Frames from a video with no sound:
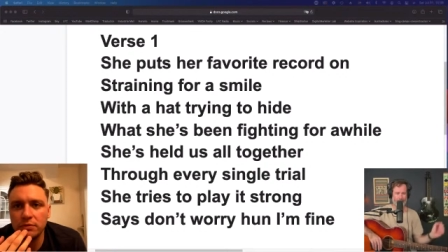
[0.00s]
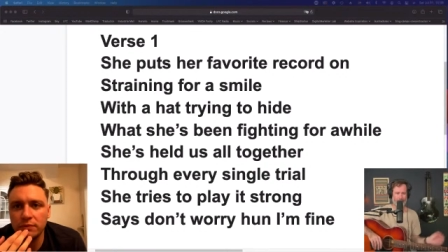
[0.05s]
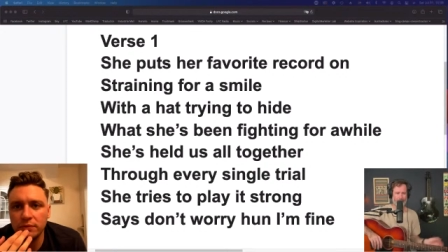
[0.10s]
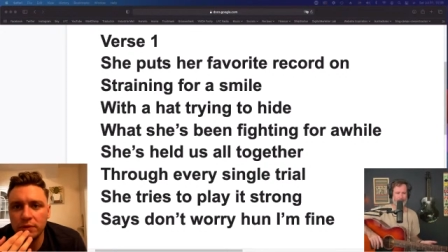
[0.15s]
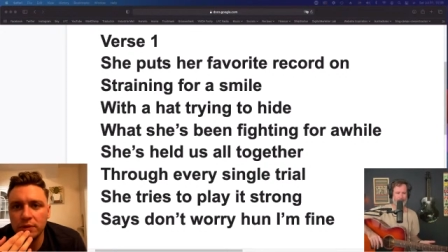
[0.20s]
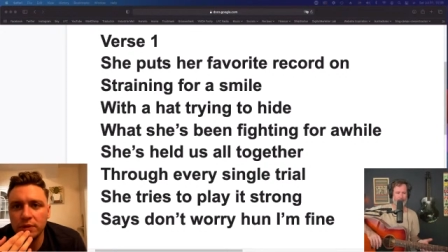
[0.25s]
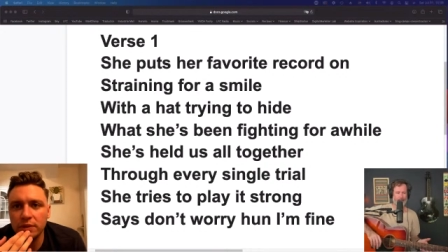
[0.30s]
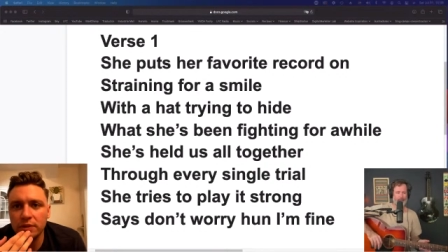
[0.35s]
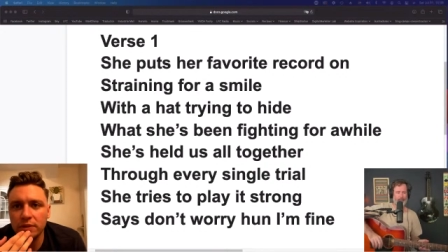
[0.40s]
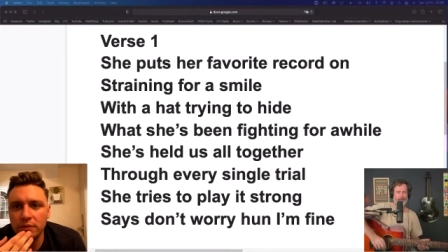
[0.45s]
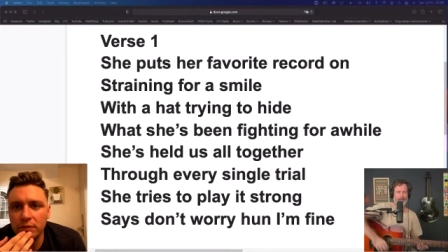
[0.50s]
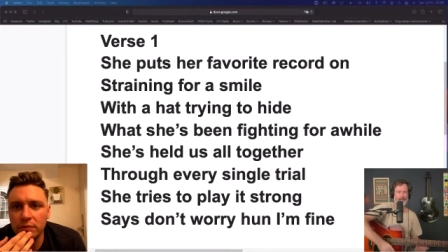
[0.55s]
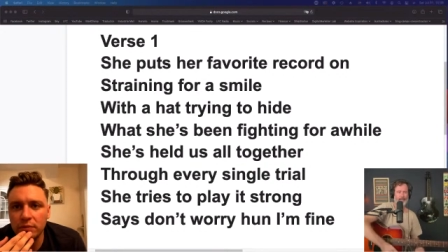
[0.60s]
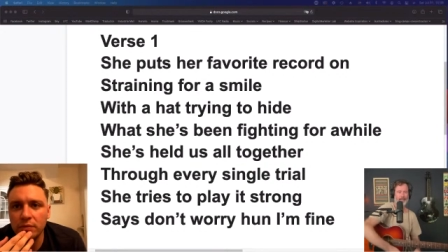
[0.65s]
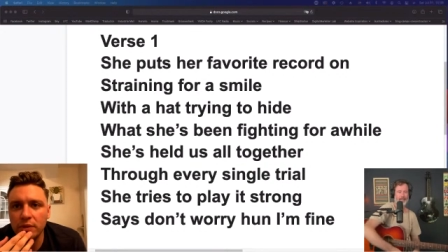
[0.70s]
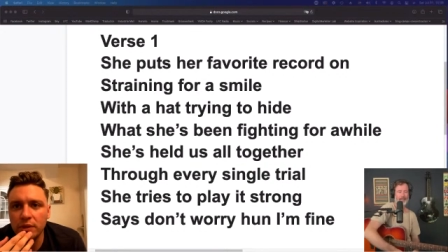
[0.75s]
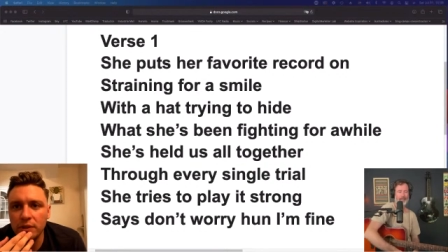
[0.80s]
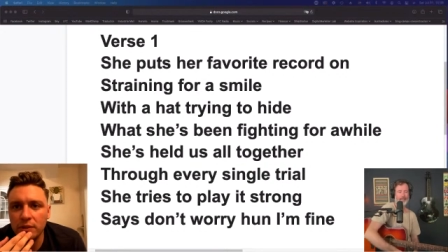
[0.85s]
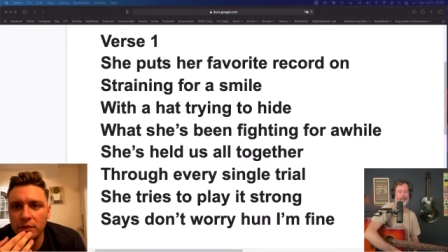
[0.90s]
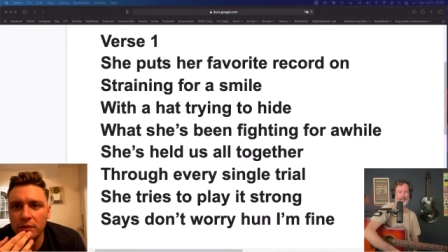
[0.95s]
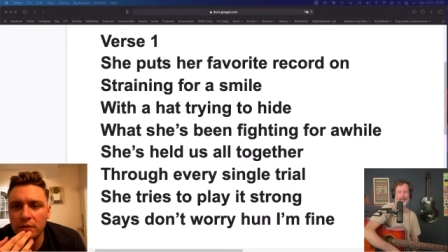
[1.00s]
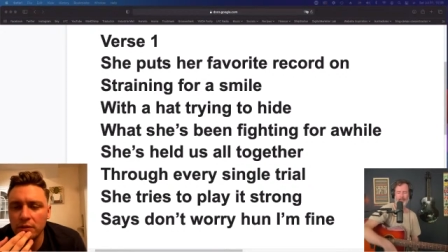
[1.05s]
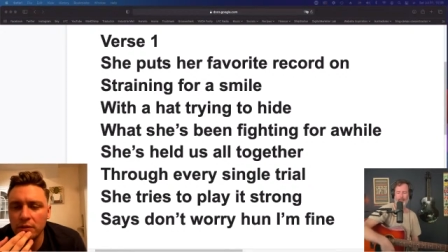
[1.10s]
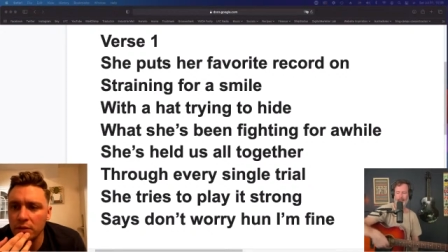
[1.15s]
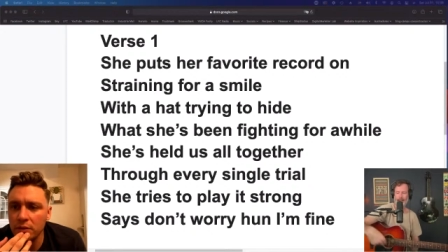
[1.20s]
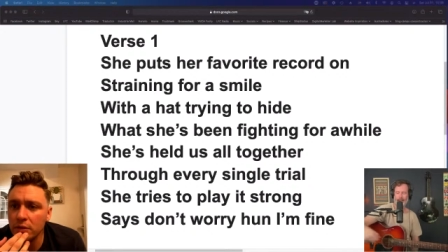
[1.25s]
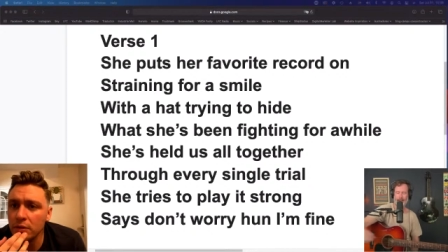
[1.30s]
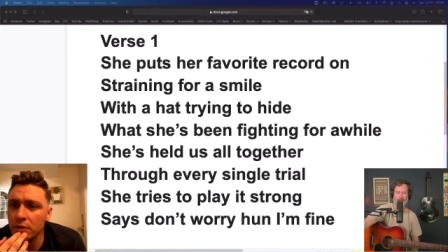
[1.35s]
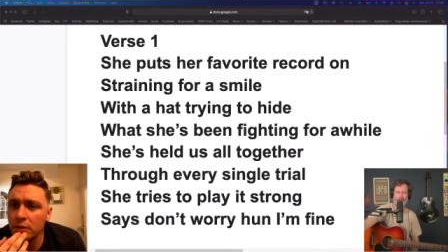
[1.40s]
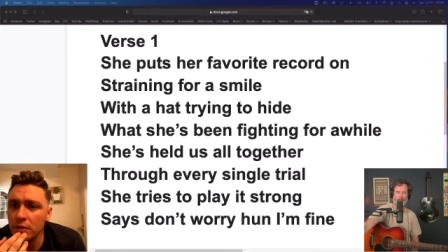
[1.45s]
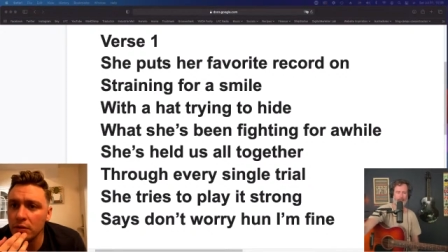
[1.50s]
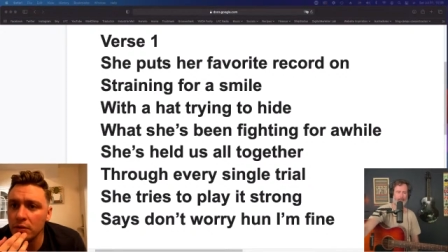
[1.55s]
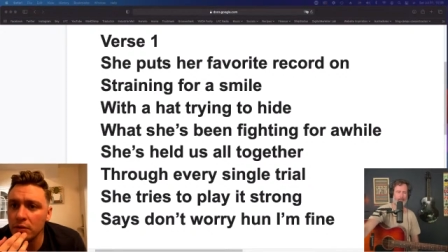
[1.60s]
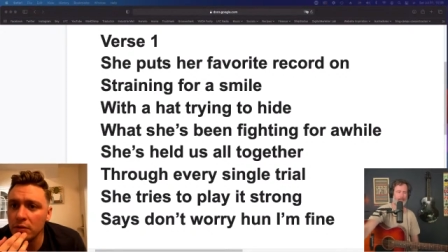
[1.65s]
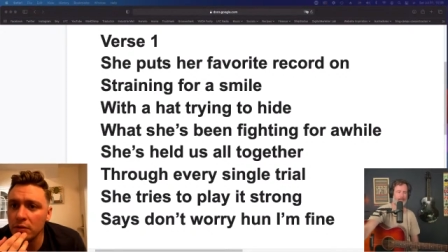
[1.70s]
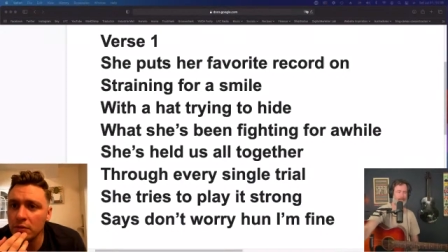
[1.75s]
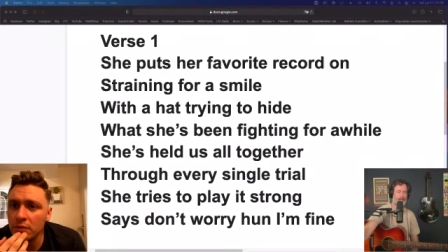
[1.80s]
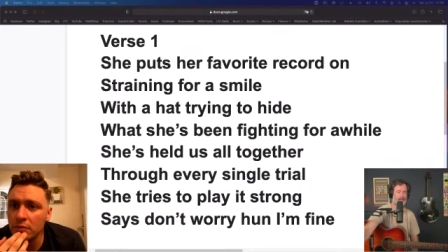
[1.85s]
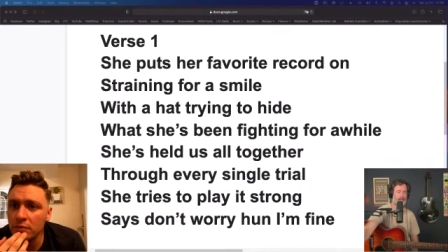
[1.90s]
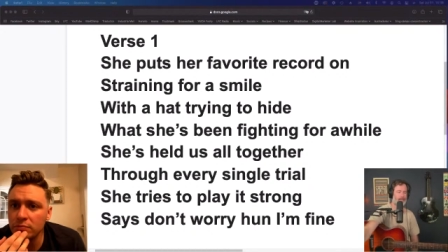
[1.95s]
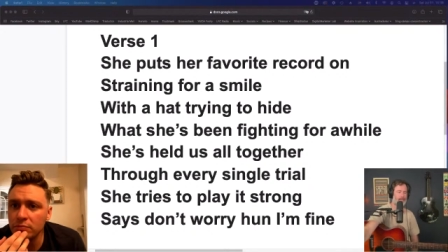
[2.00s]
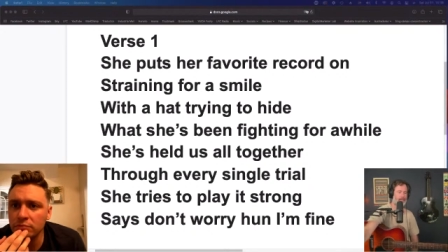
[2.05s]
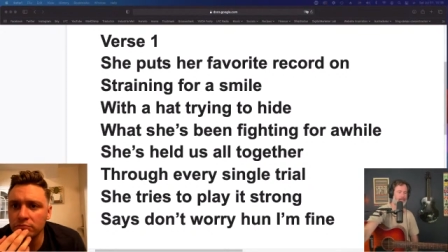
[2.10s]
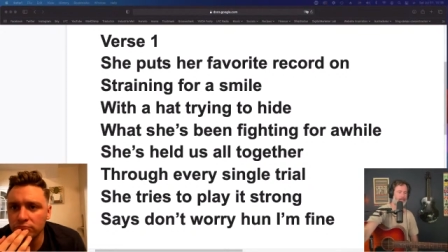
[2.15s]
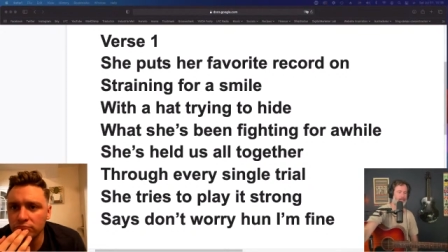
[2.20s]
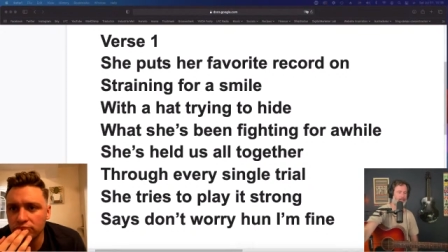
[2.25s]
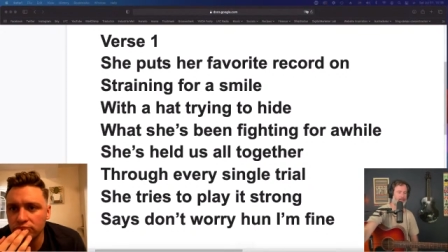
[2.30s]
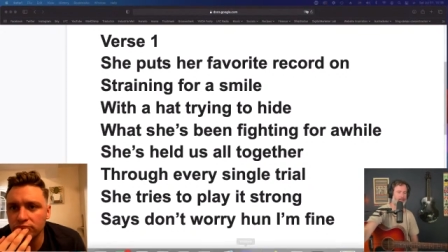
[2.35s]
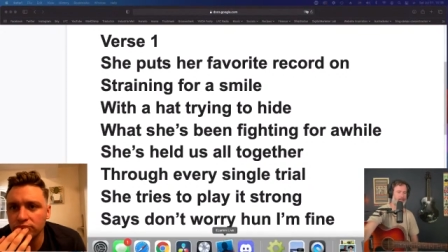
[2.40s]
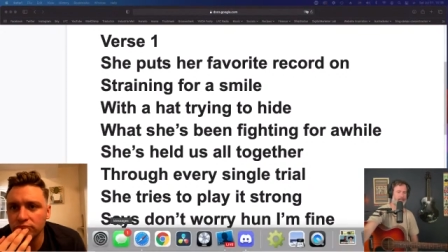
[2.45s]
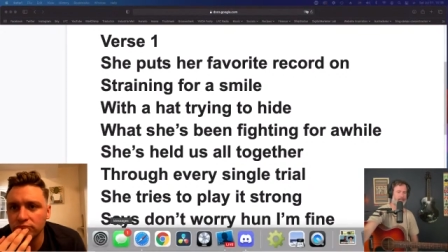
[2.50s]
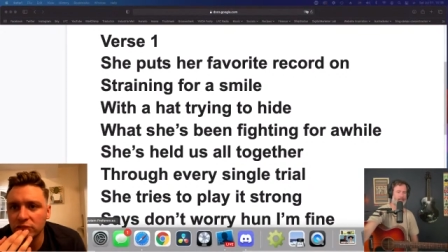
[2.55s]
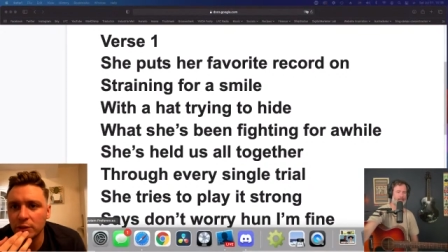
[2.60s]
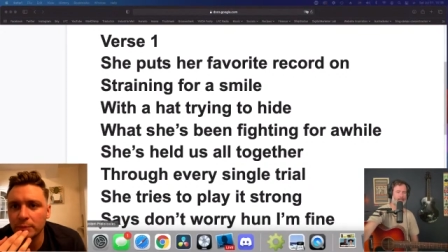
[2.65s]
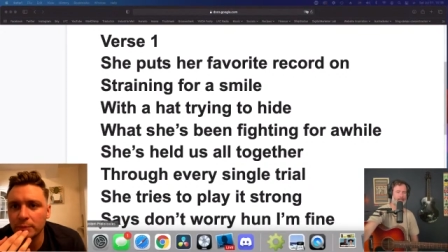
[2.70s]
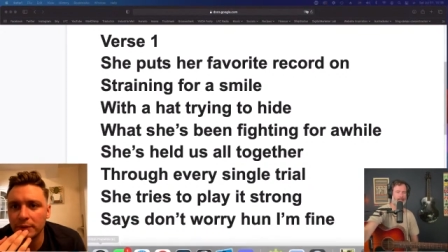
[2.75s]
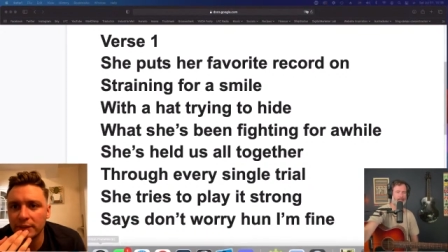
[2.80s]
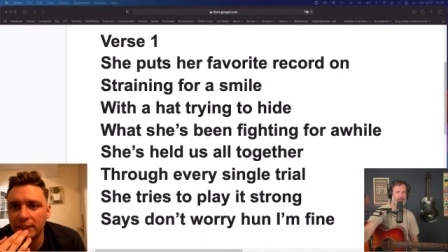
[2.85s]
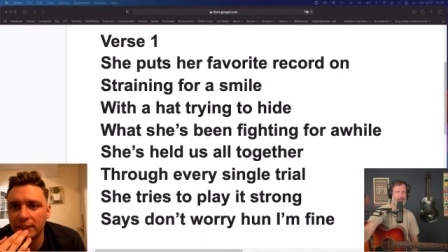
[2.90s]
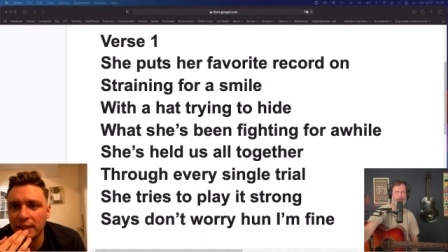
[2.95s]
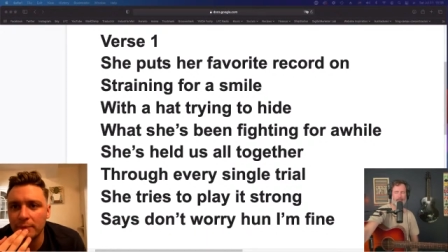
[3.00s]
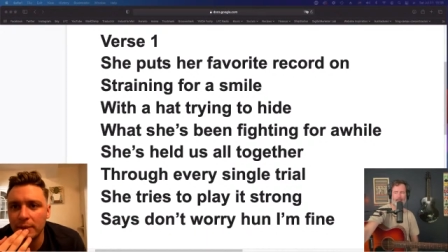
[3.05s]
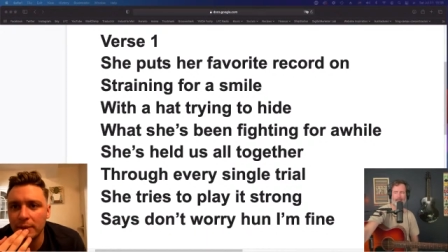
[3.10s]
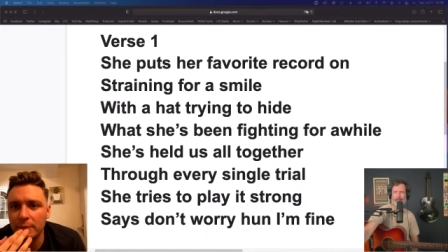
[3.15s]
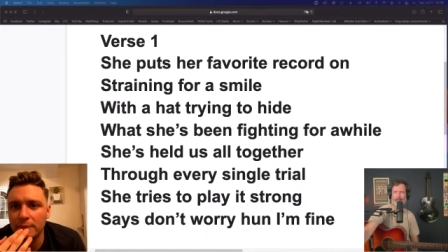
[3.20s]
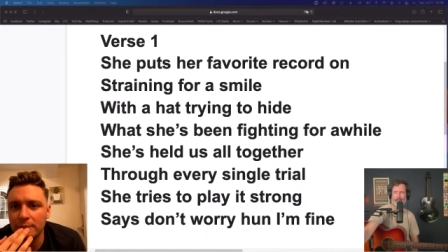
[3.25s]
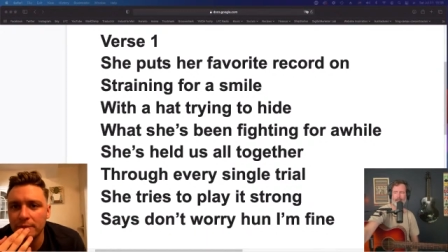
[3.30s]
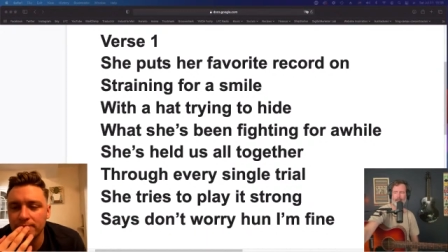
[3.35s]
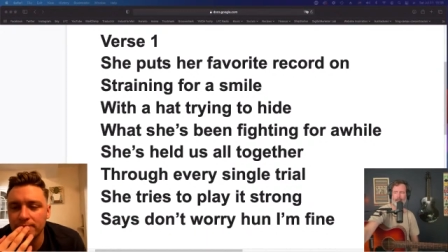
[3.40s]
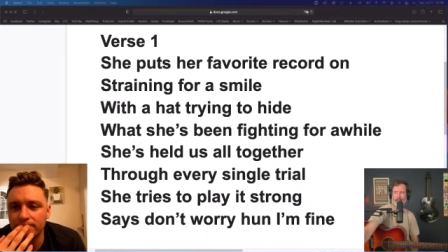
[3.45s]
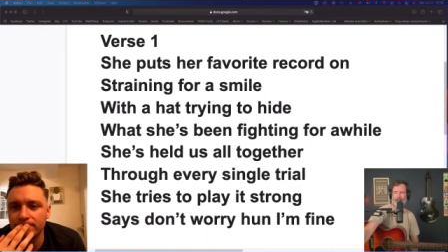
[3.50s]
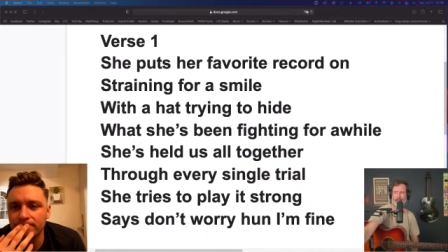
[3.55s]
the record on. Something like that, maybe.